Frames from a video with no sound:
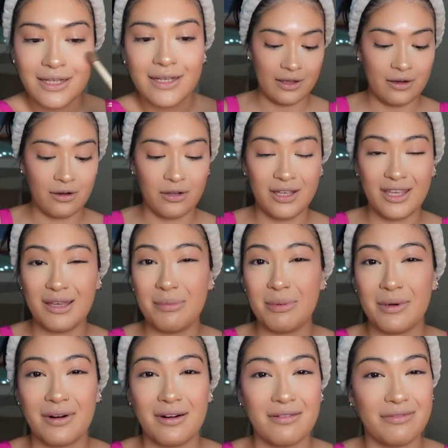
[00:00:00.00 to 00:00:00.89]
and I'll keep
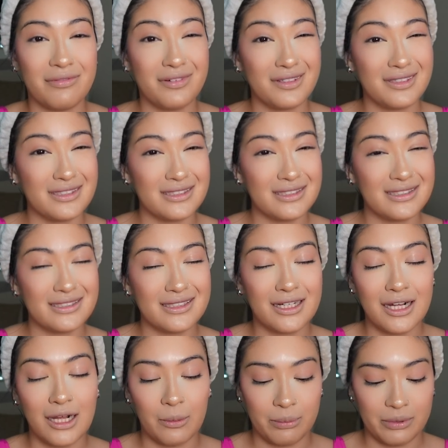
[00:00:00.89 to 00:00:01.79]
it on for a
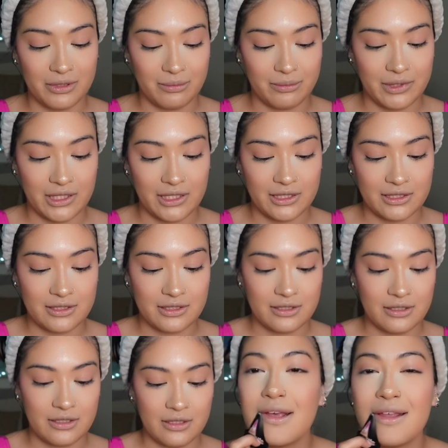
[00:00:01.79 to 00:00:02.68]
couple of minutes.